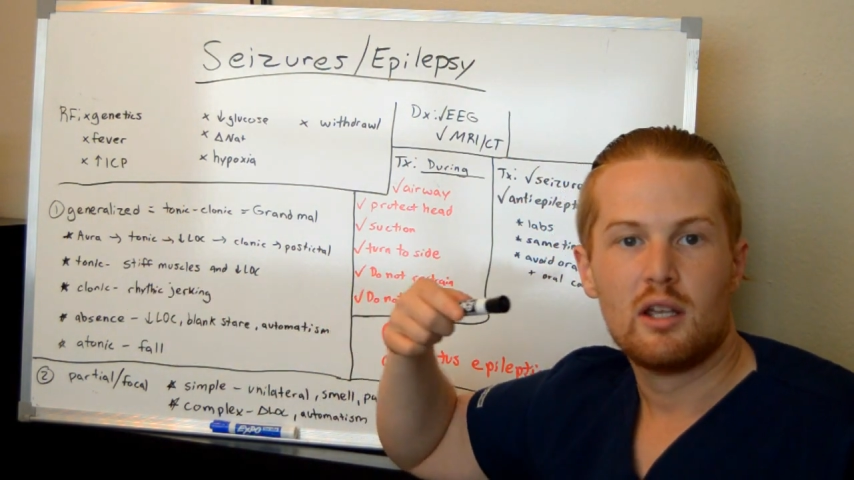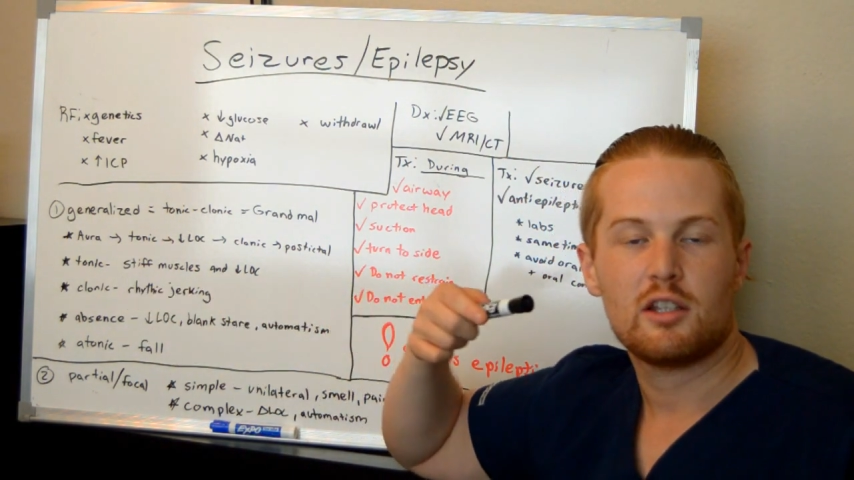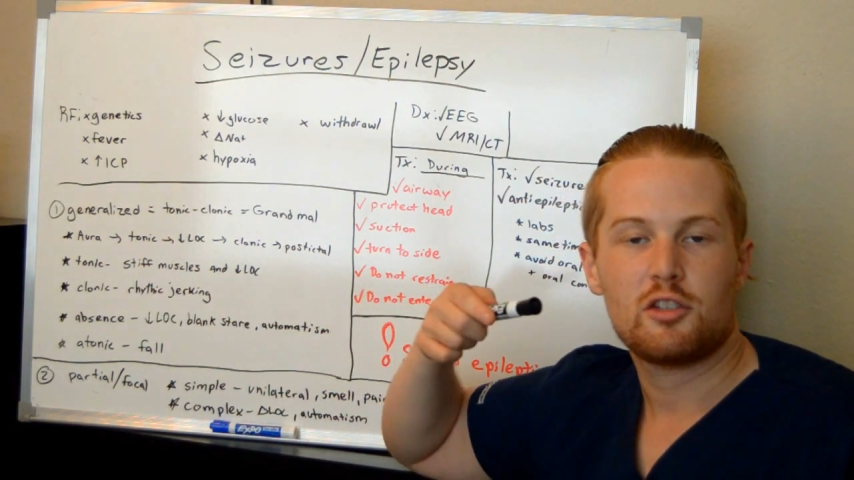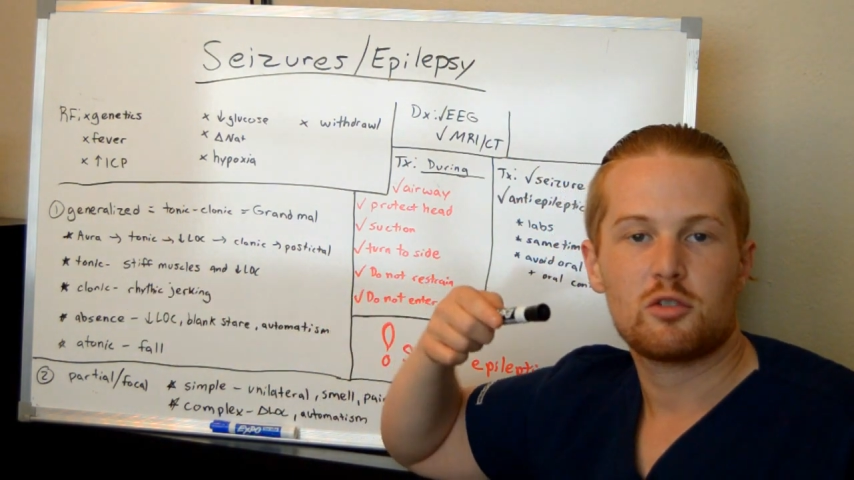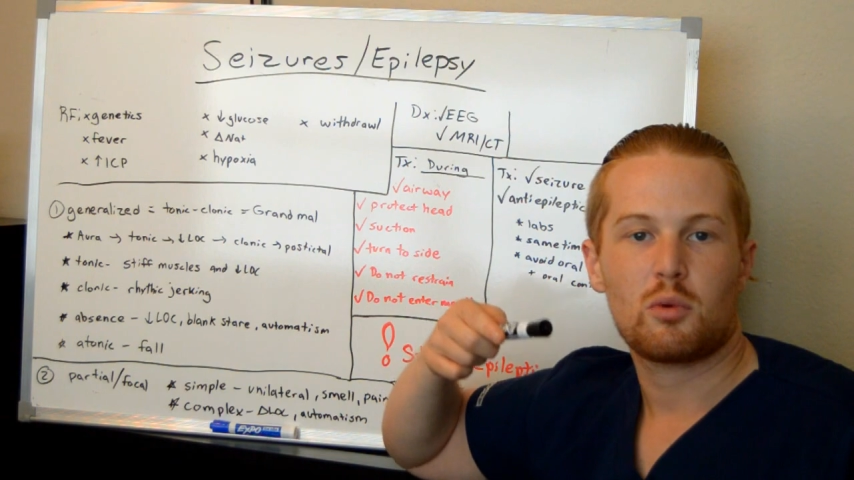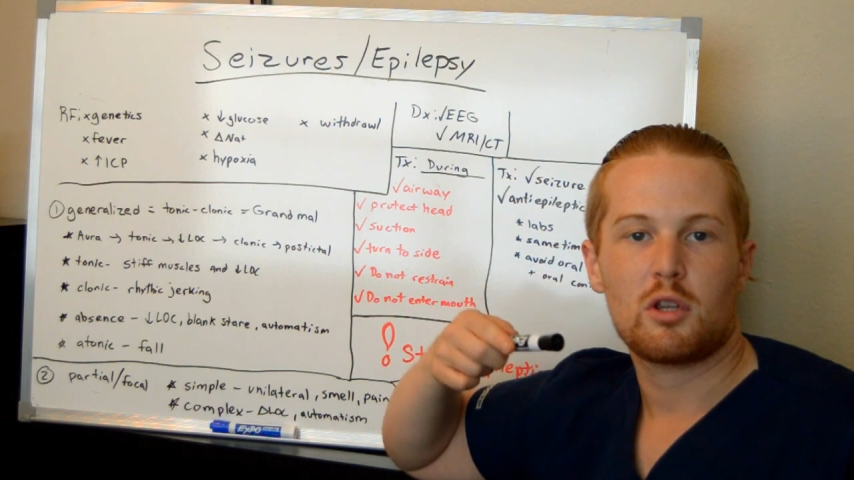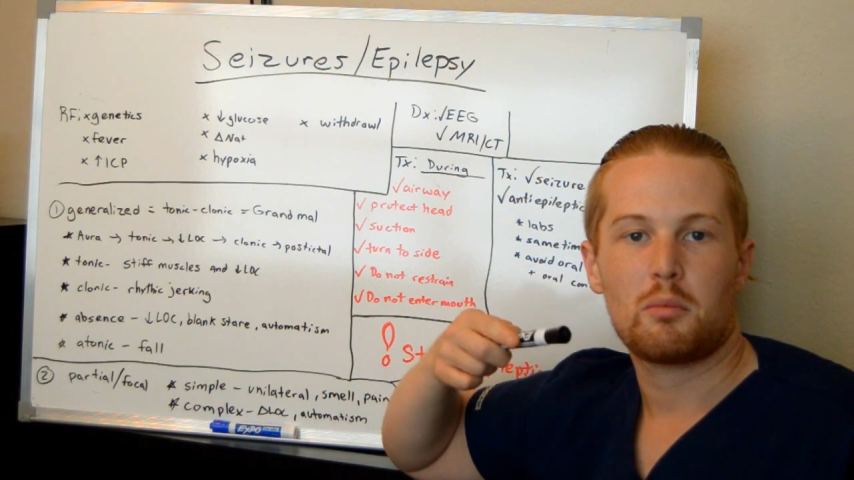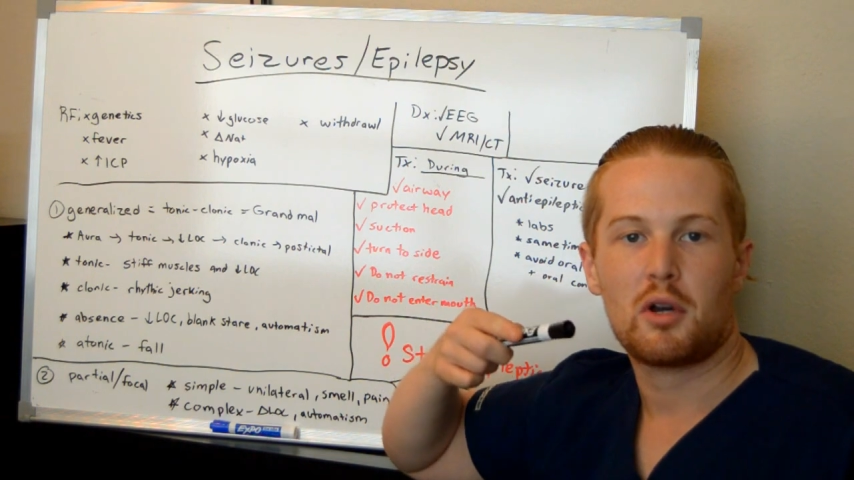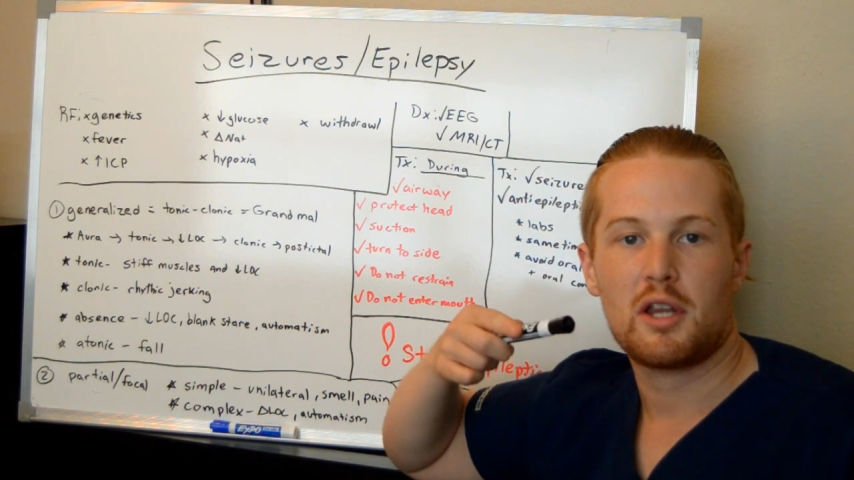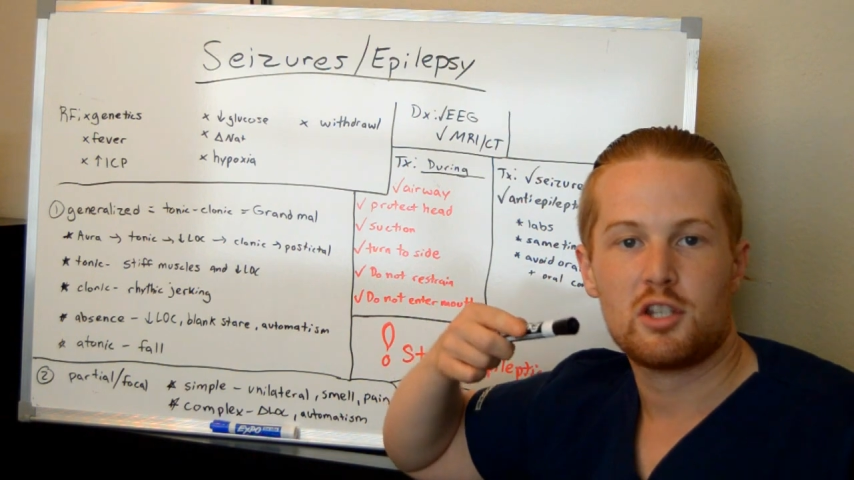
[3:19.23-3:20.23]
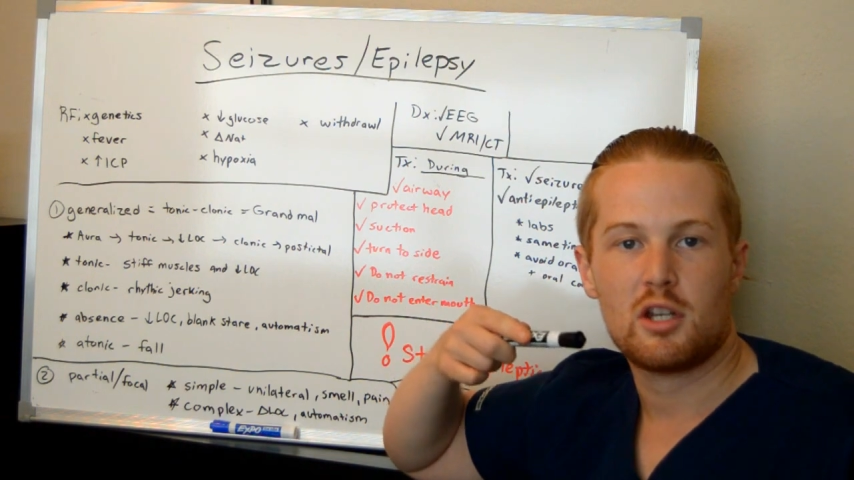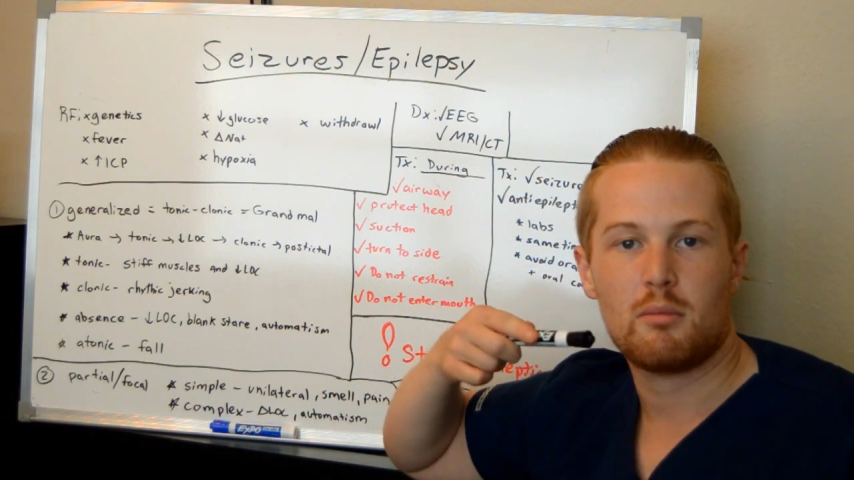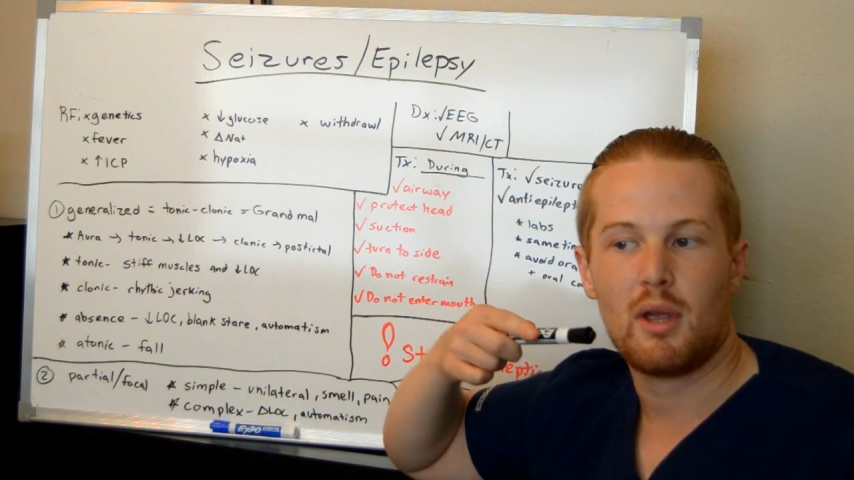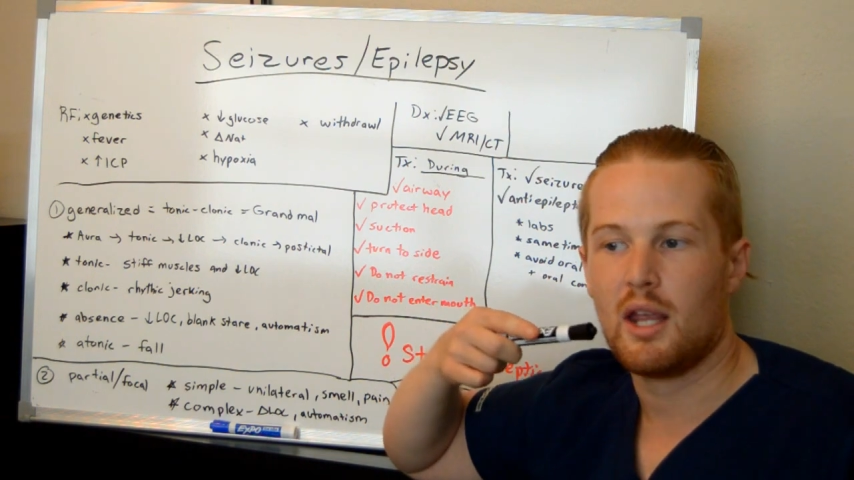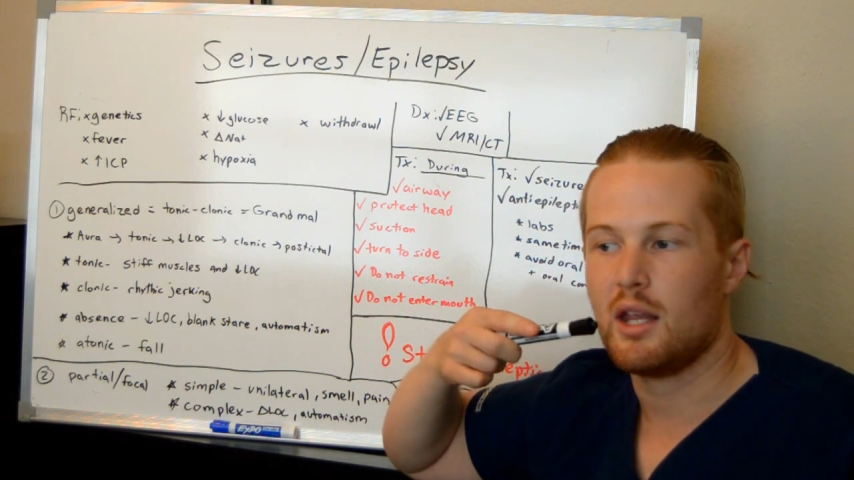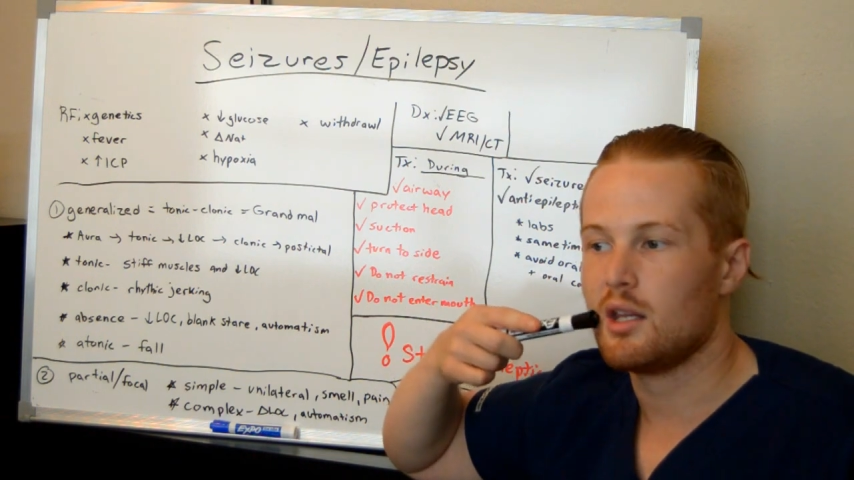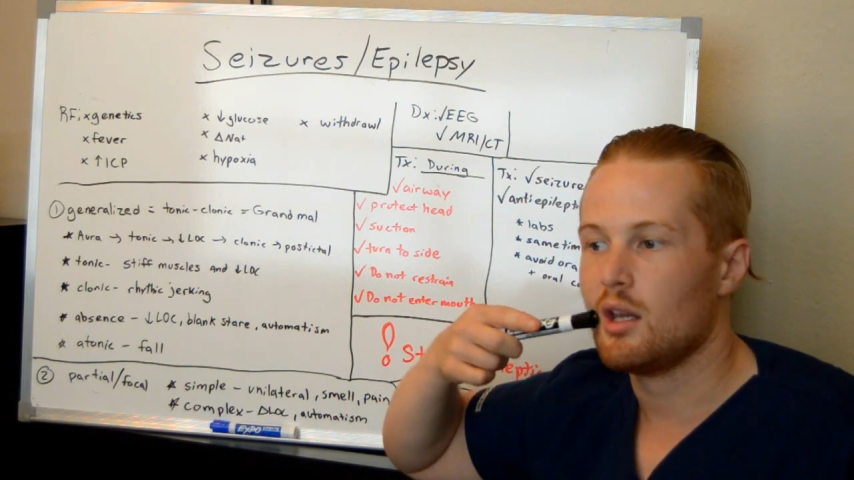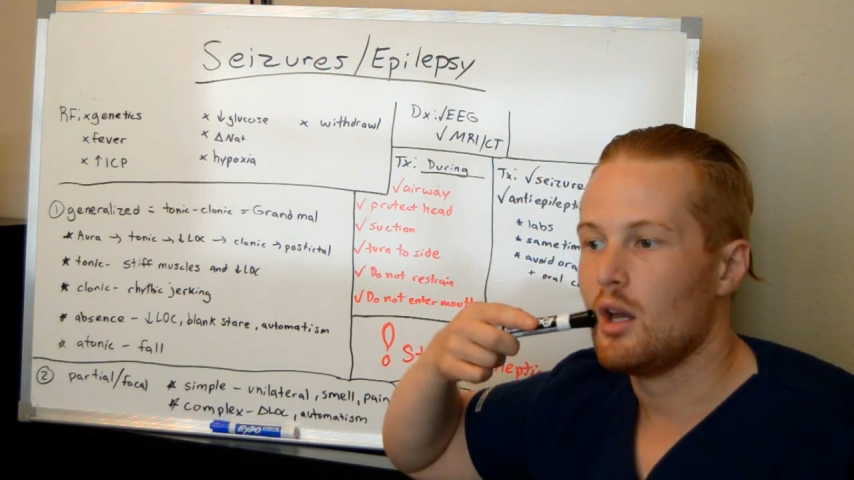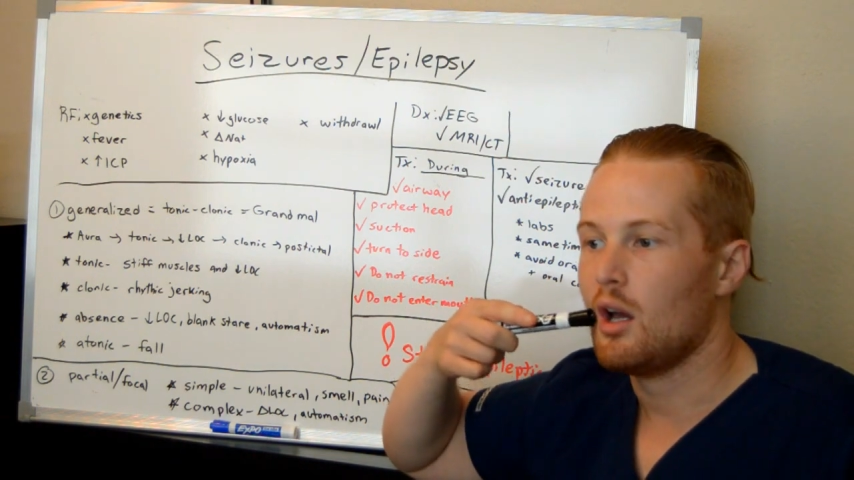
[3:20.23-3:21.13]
This is where the patient may